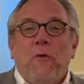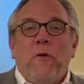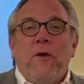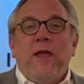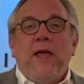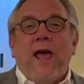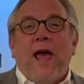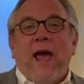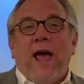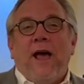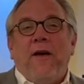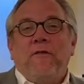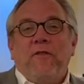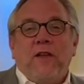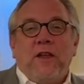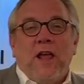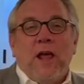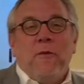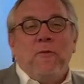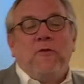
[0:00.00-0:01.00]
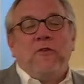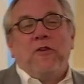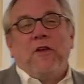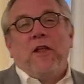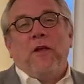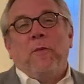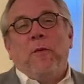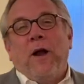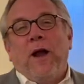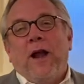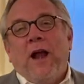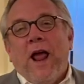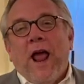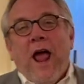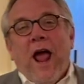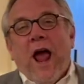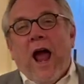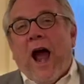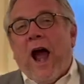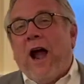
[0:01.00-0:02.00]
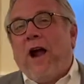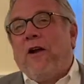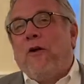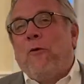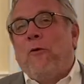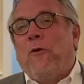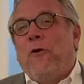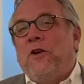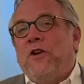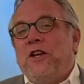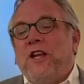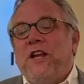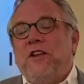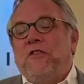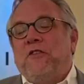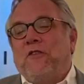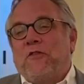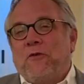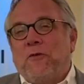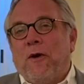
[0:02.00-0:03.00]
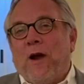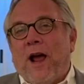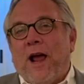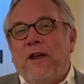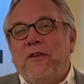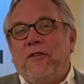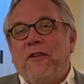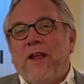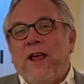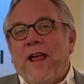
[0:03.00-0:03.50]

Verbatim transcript: we have to come celebrate our Lord Jesus Christ.